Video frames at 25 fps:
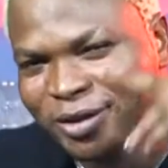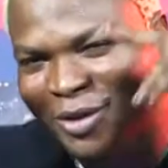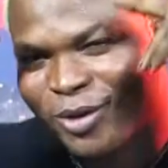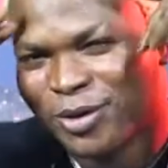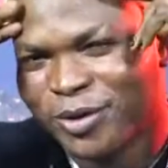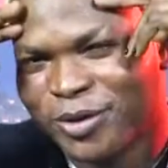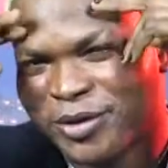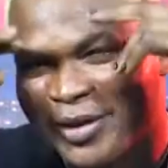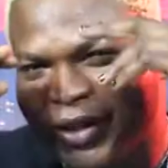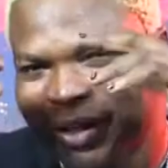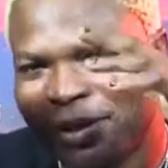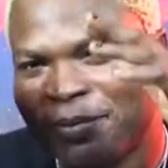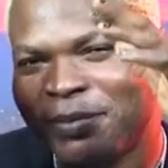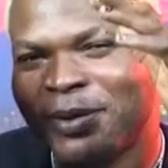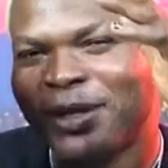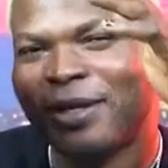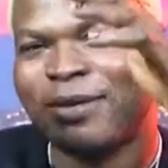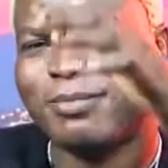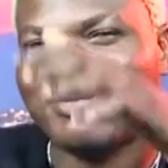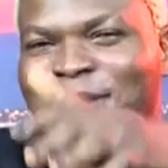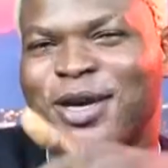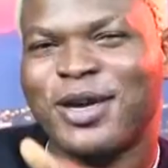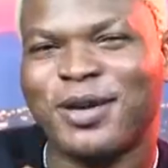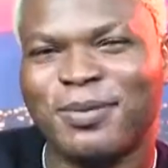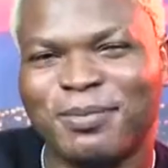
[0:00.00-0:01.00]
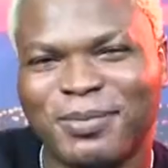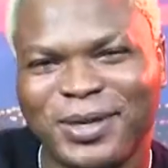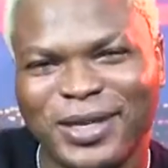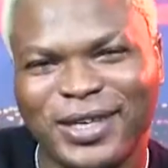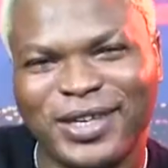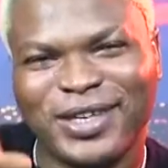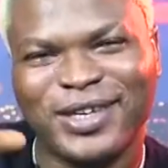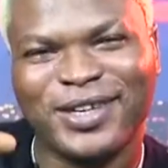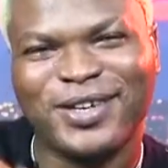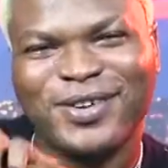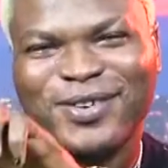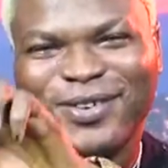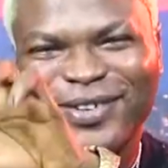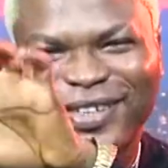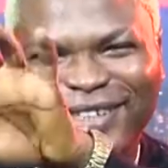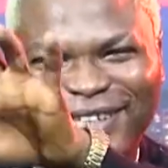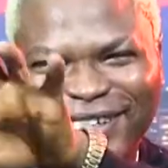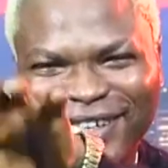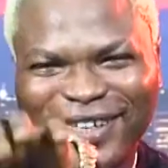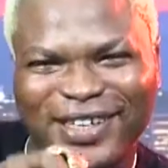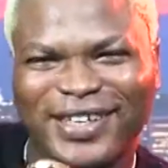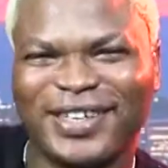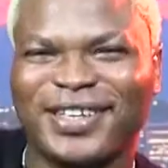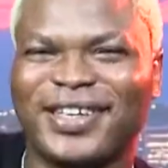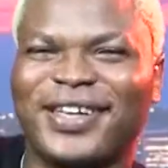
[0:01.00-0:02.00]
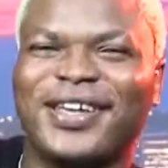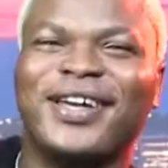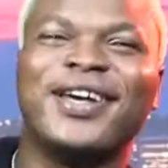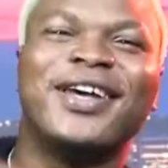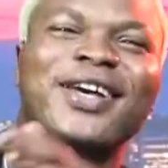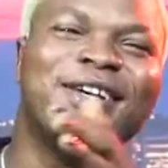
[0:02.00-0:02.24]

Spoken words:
Call me, baby, Goki.